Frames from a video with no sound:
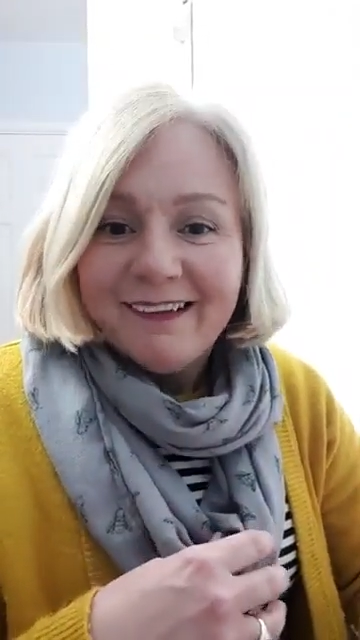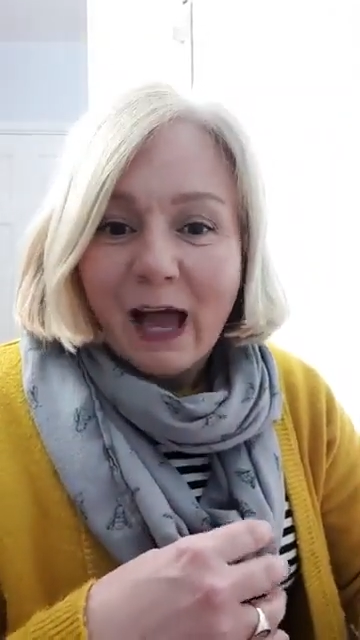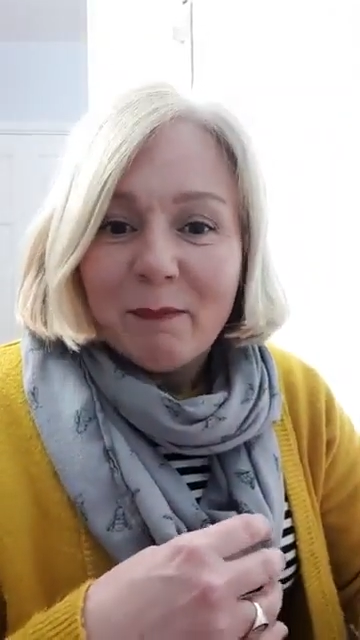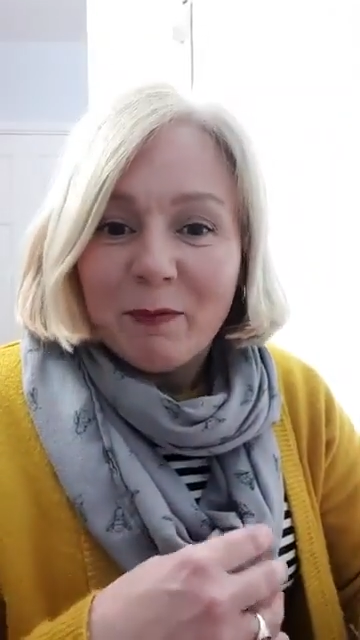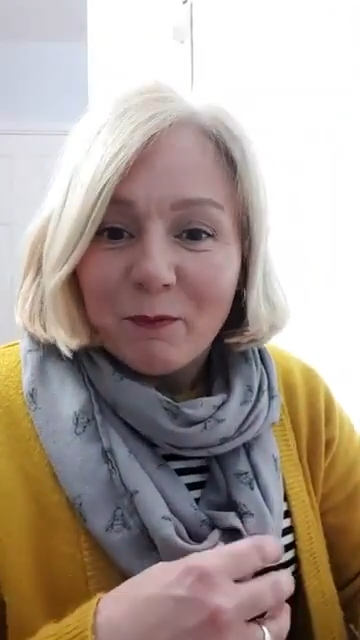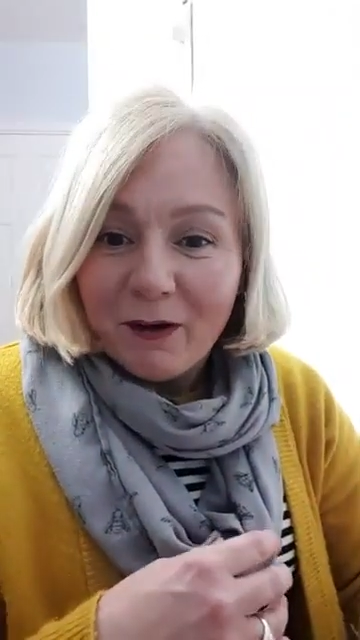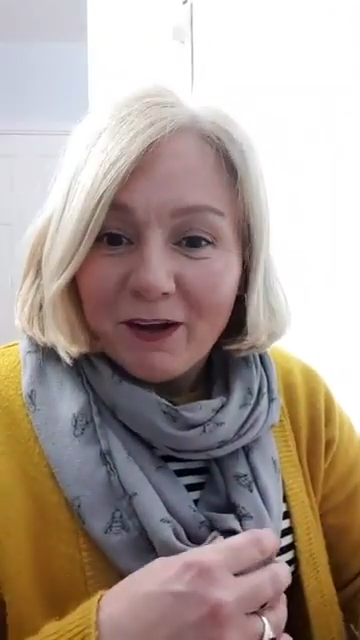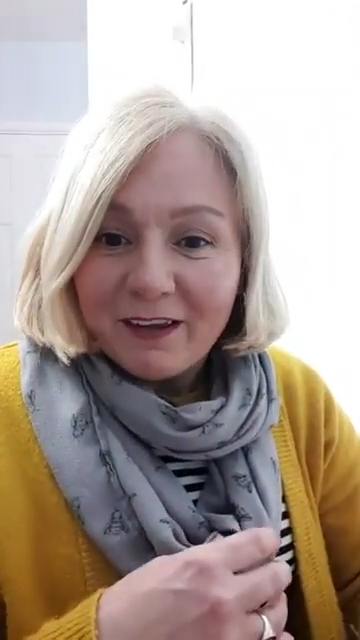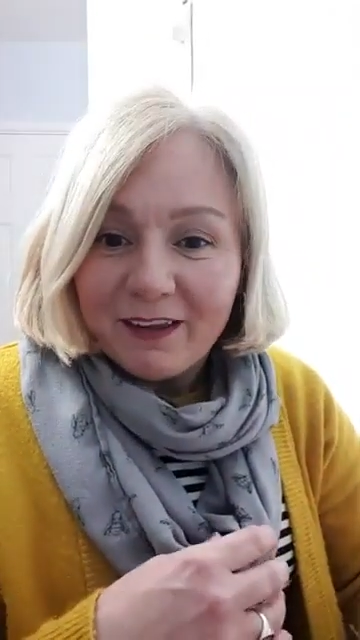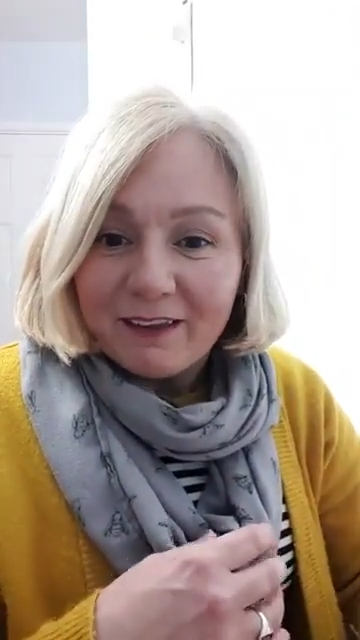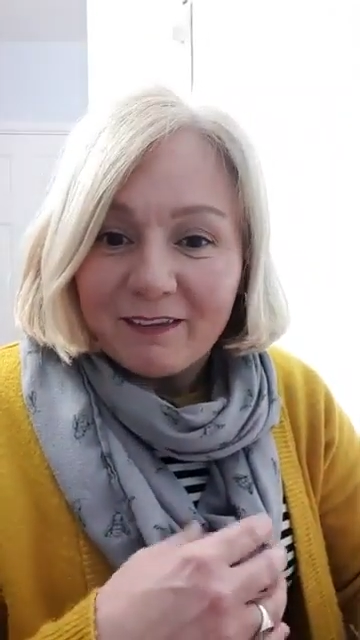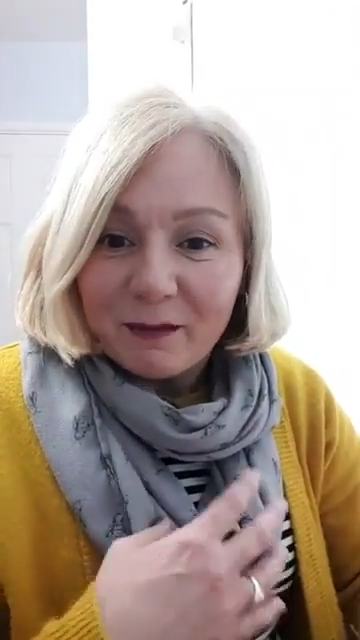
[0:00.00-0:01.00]
I've been
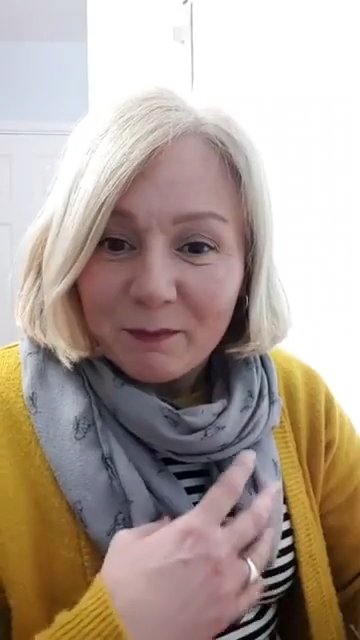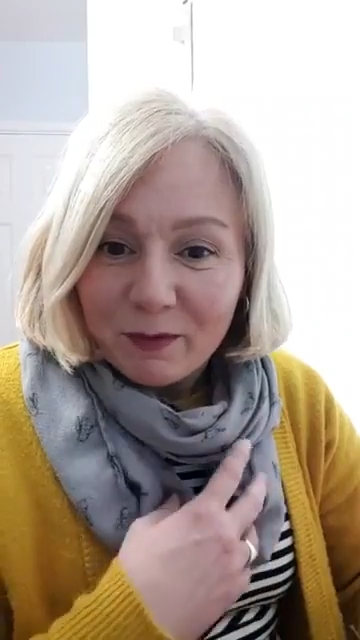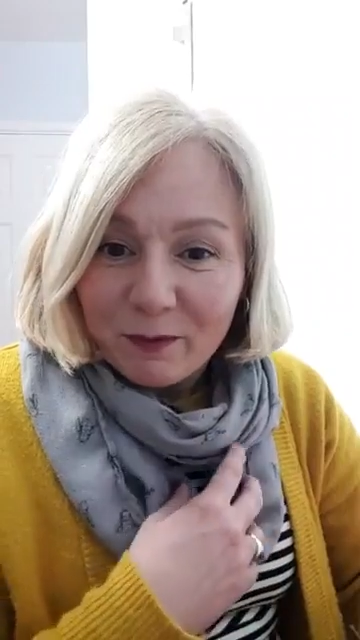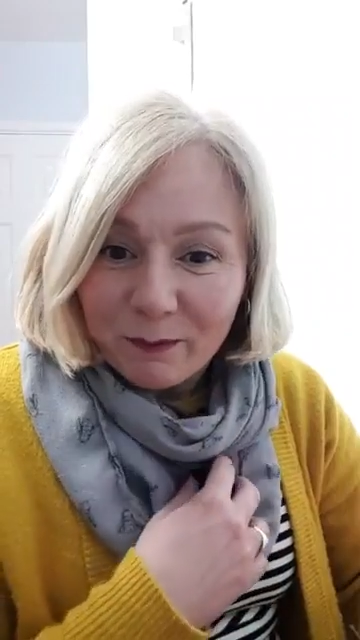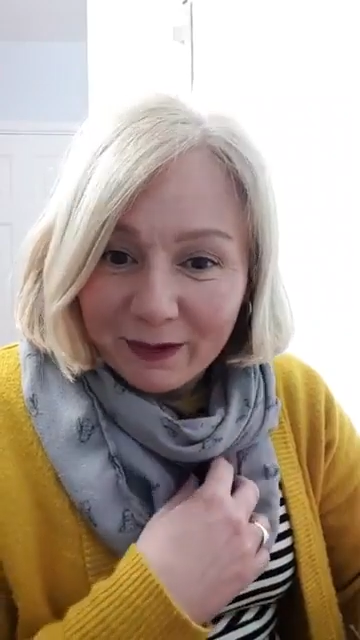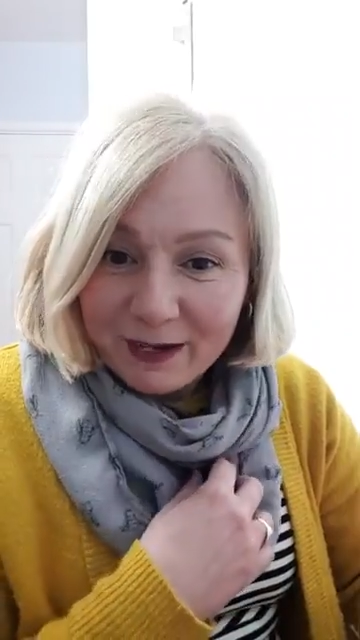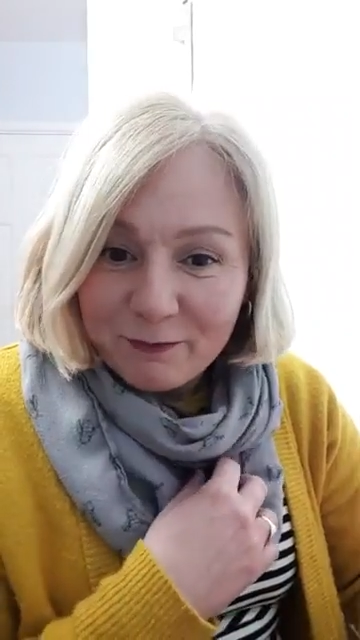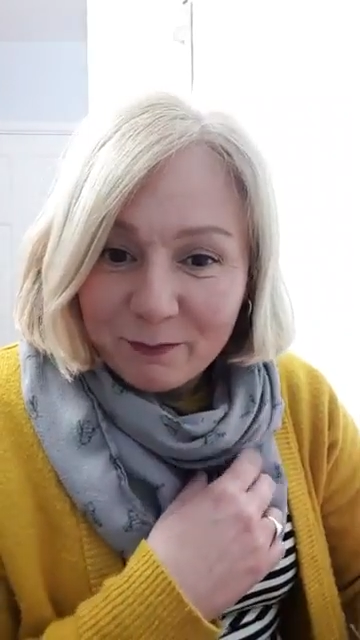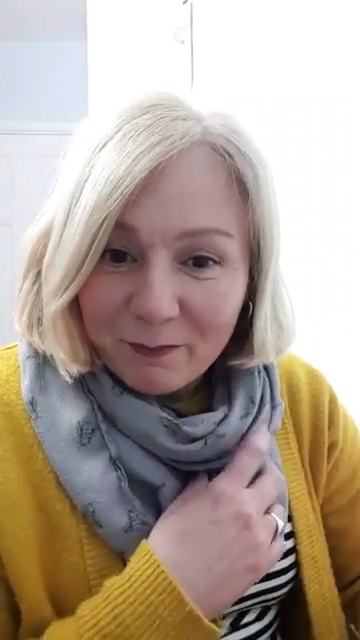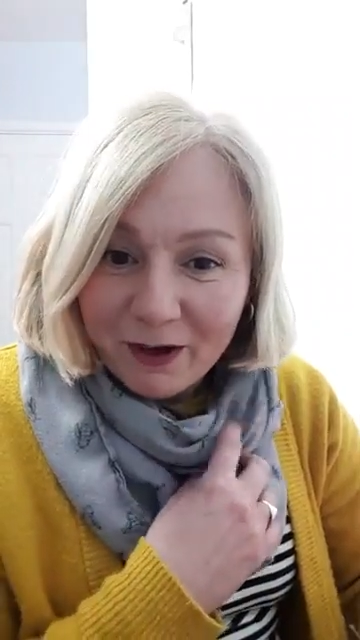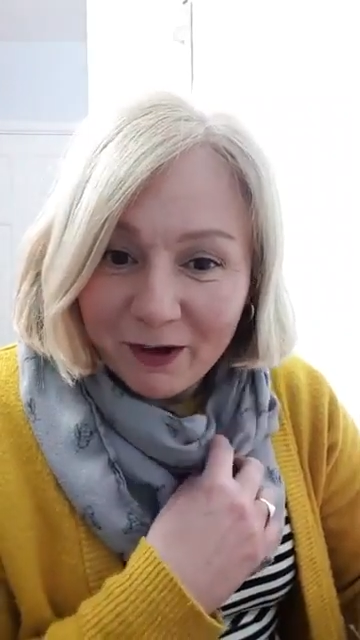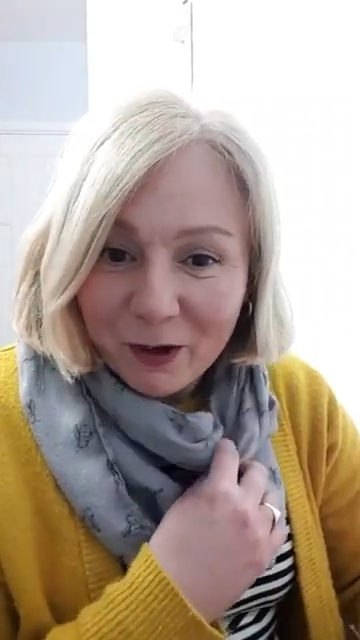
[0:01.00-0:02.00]
working some of the week
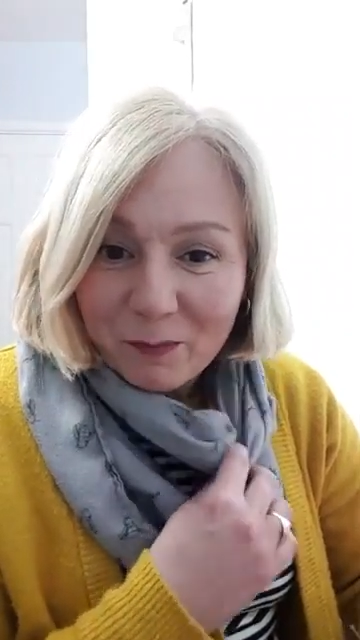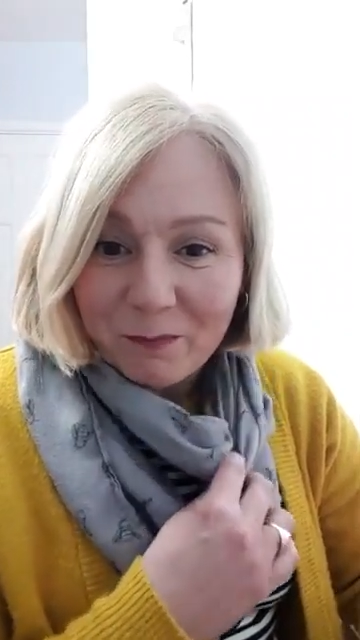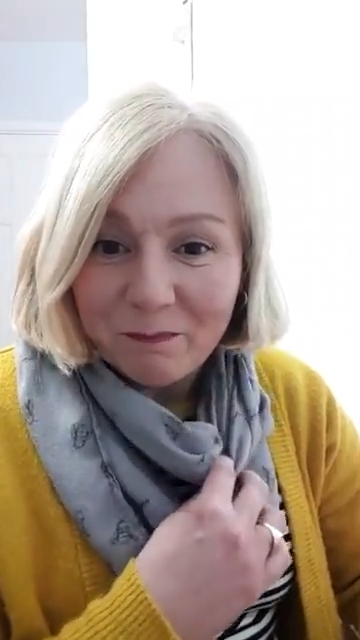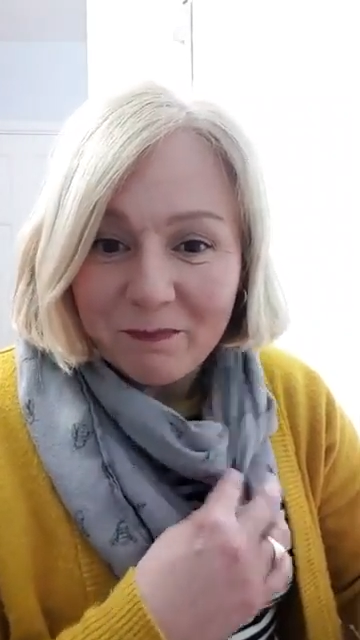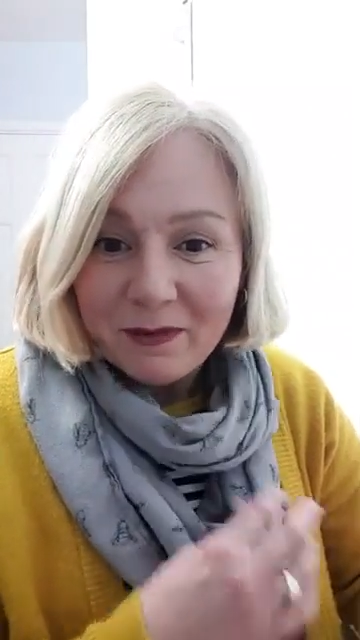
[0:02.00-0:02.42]
from home,